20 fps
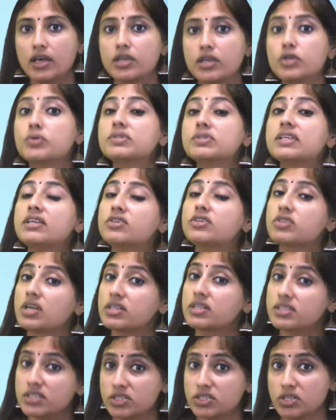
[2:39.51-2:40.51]
using
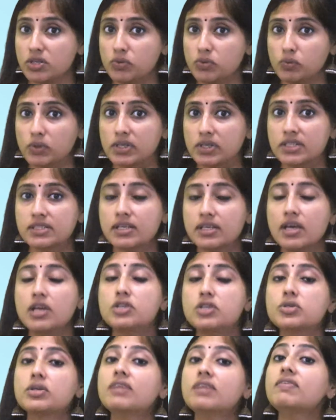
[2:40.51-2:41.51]
transition words
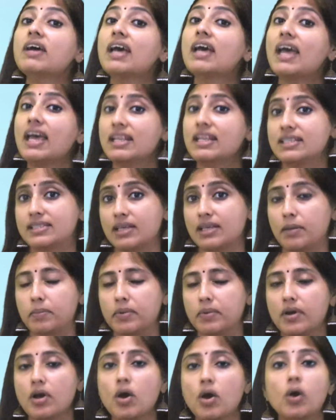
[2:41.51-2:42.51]
to give a heads
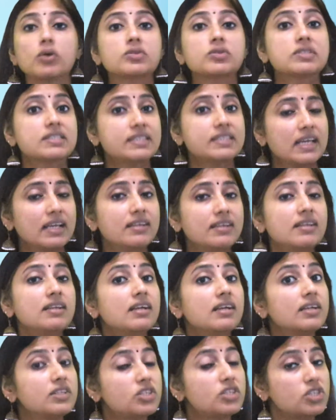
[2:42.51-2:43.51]
up or to signal
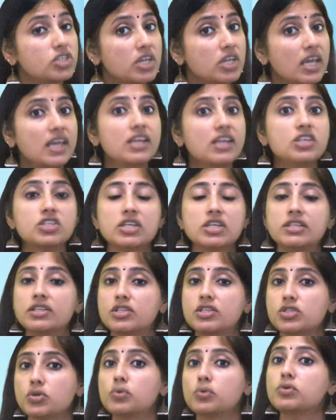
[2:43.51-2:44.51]
a change in the
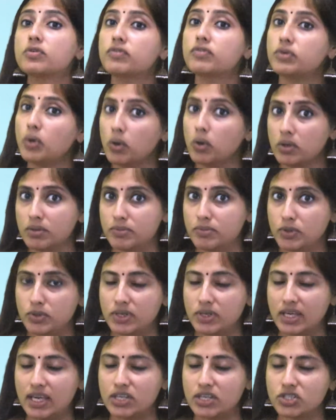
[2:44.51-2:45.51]
tone of your
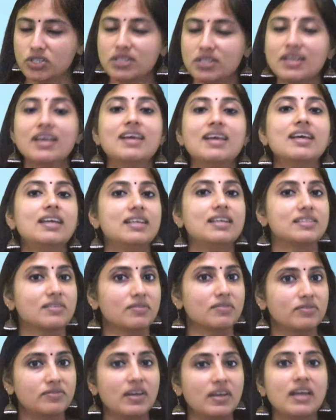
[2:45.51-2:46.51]
communication is a
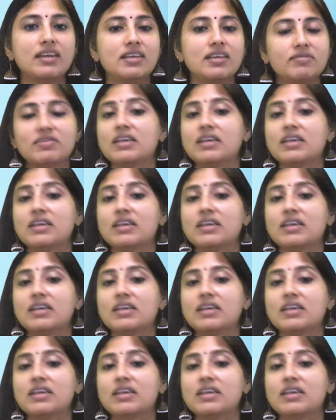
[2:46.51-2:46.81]
very,